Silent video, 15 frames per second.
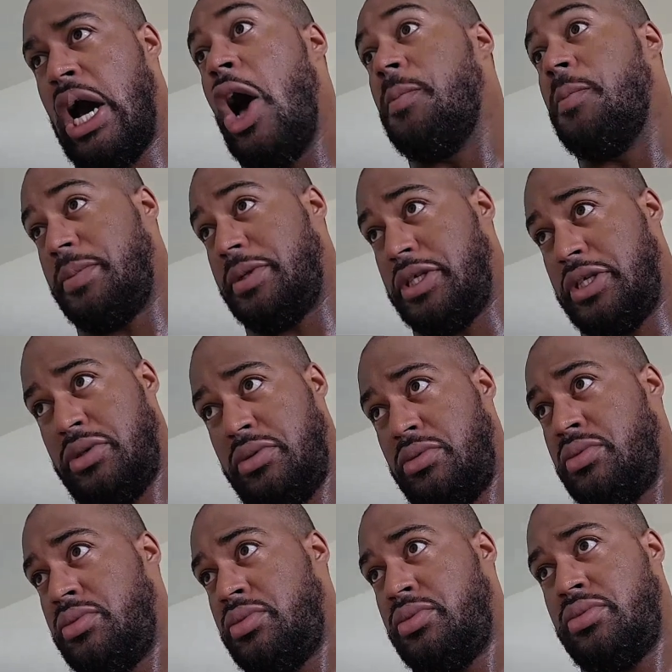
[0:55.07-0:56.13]
come.
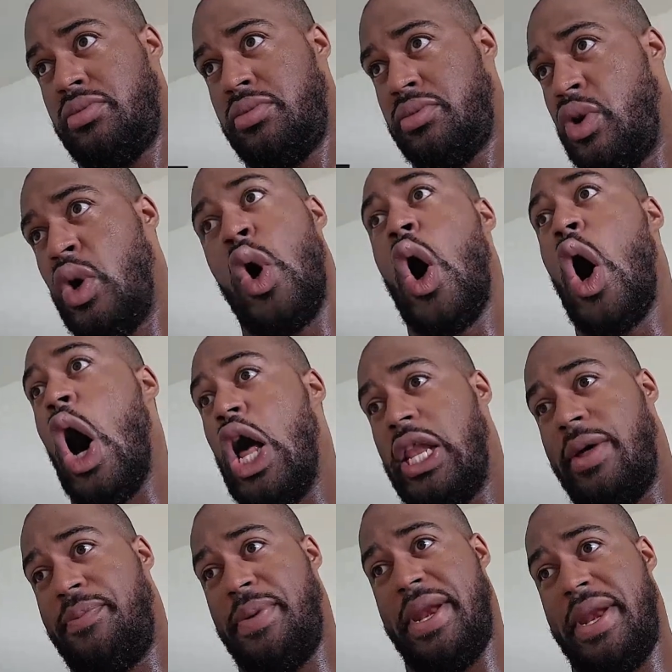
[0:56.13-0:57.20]
We almost there.
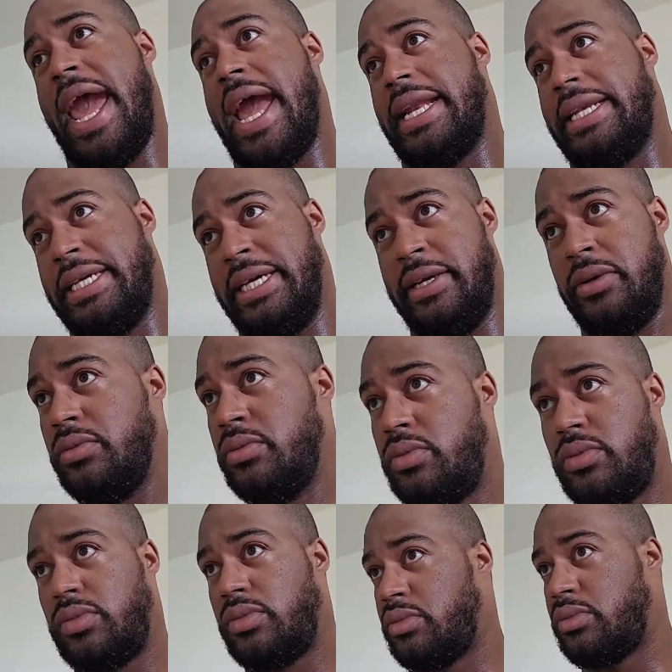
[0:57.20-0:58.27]
All up in there. Holy.
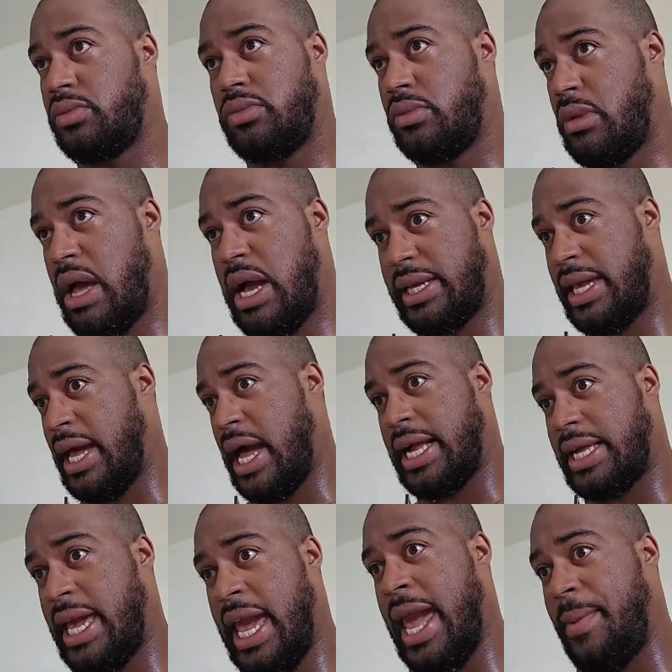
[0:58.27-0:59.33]
Yeah, you did. I
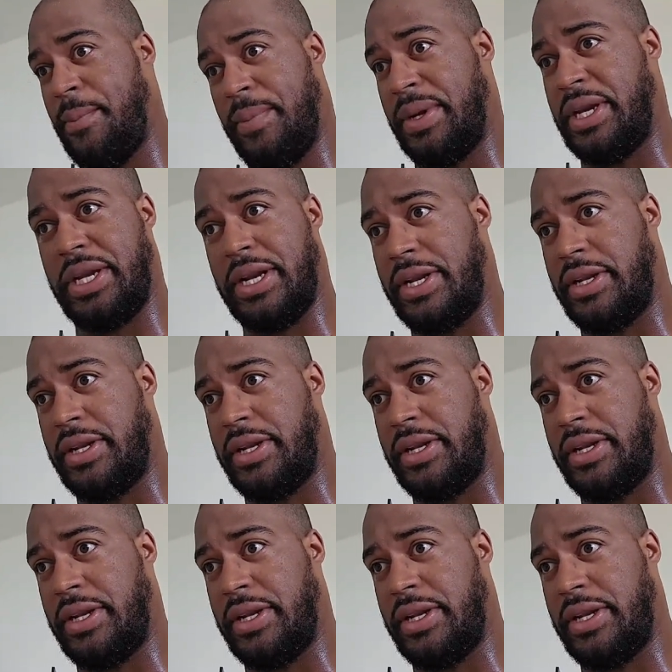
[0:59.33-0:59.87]
came